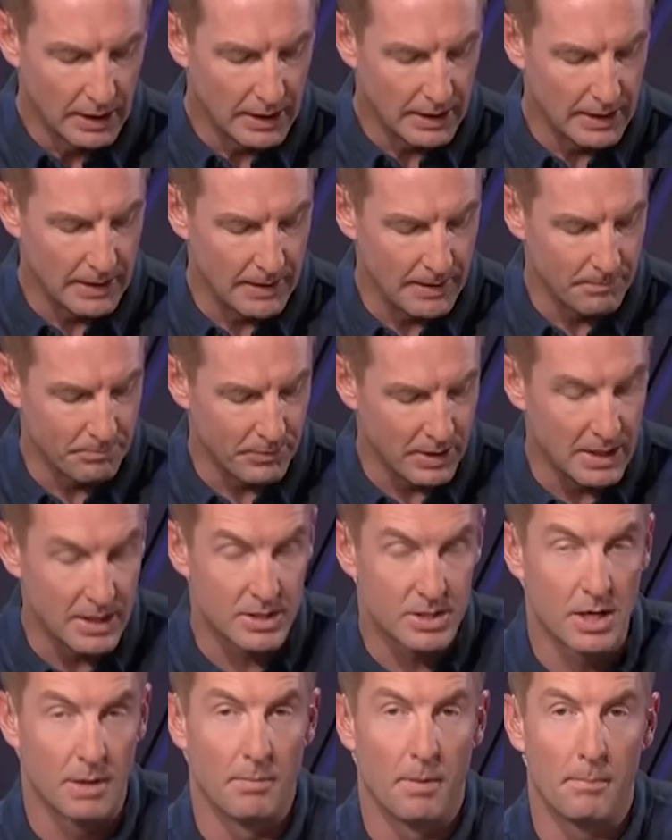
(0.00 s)
He
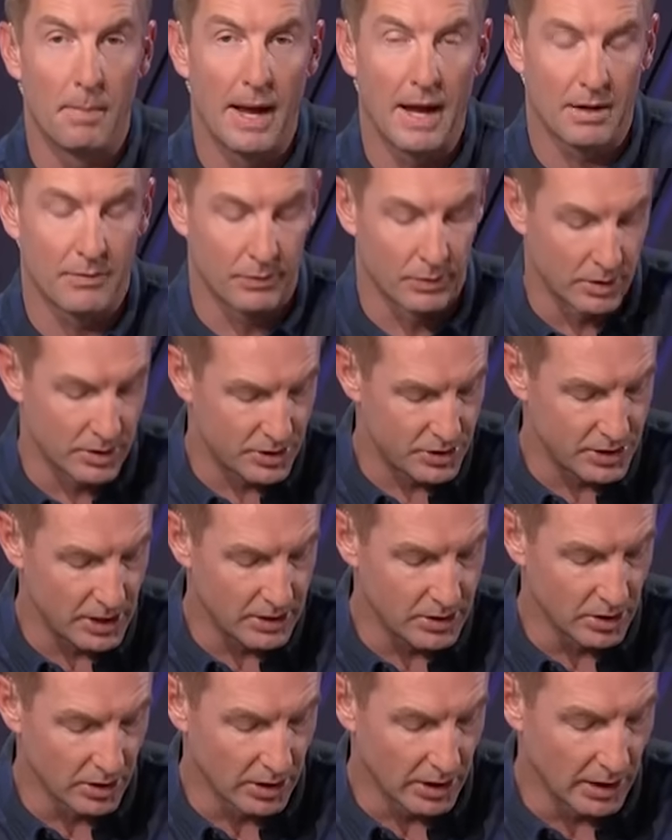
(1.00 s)
is coming back for his
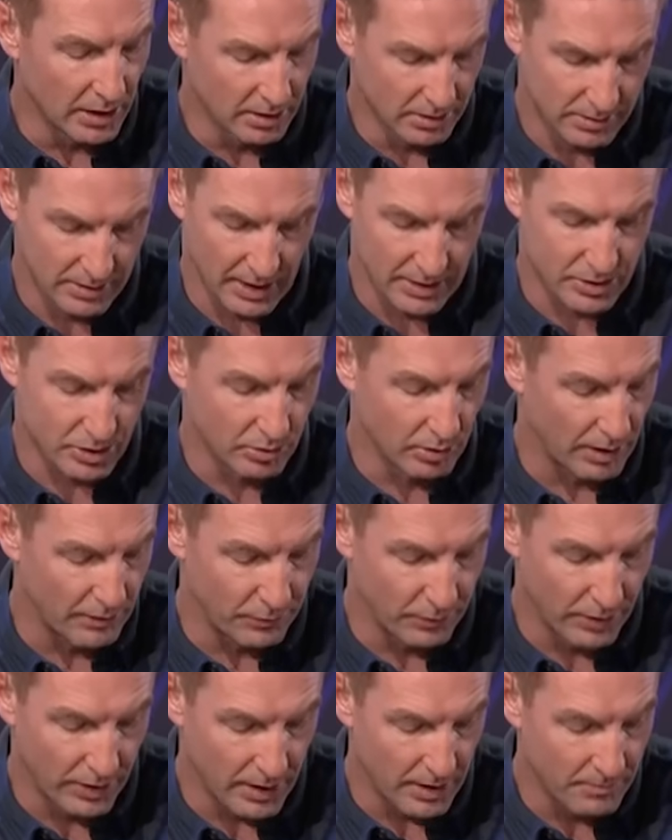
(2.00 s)
senior year. That's great
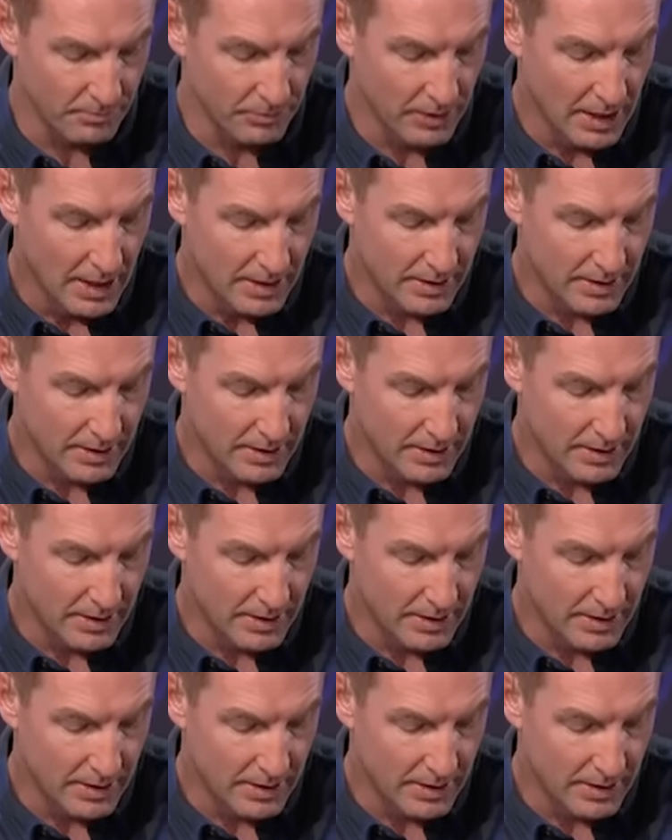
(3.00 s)
for them.